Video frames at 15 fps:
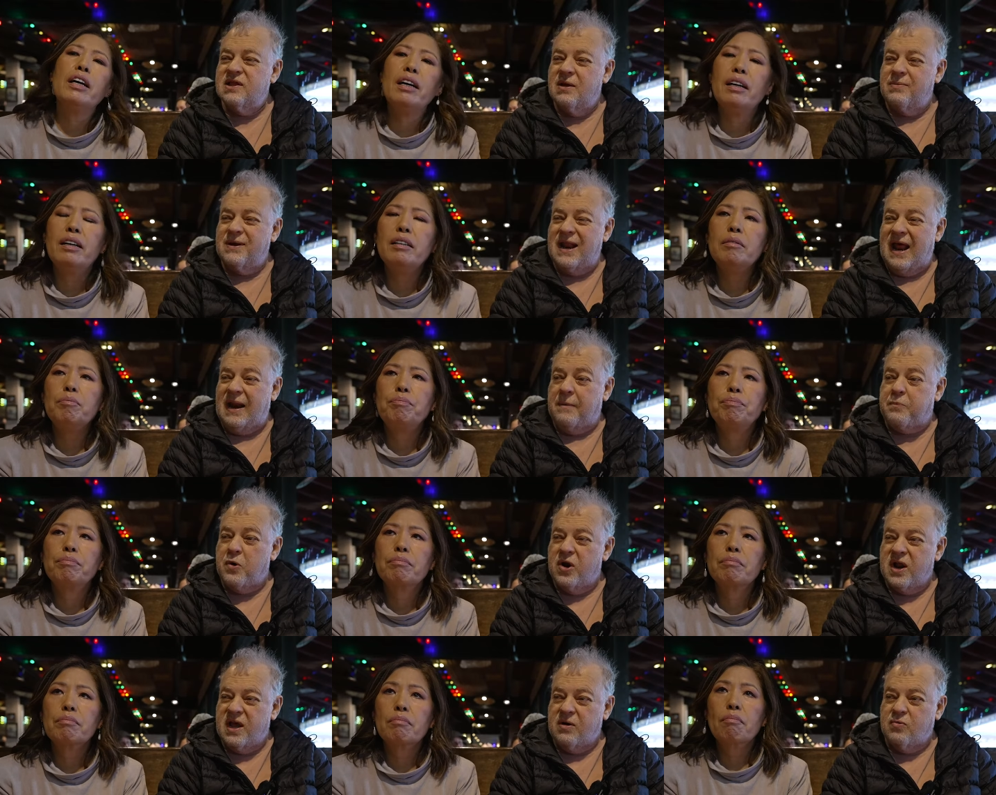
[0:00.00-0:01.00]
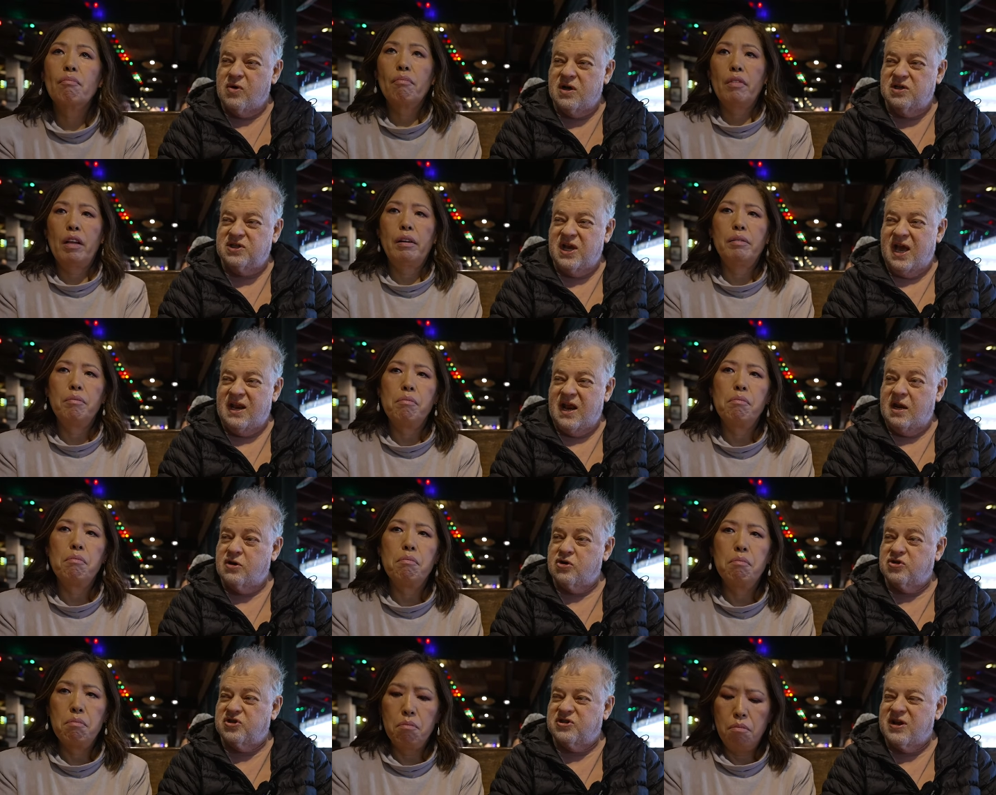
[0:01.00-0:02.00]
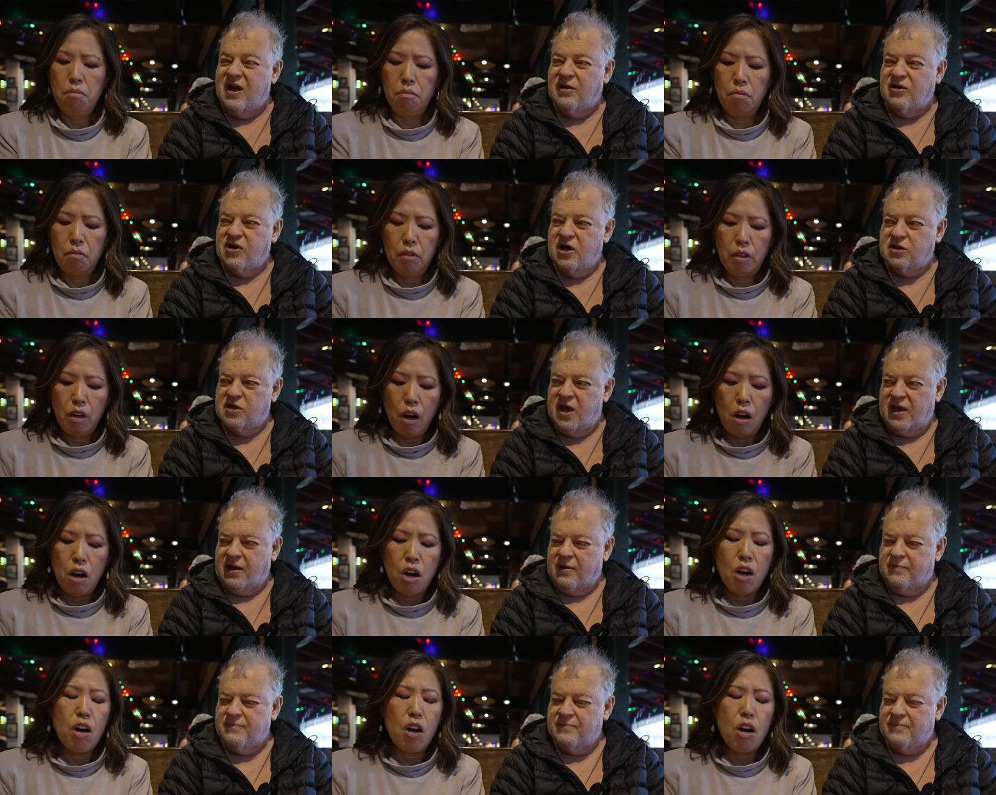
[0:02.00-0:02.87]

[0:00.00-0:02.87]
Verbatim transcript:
Speaker 1: The banana pudding was at Interstellar, I think.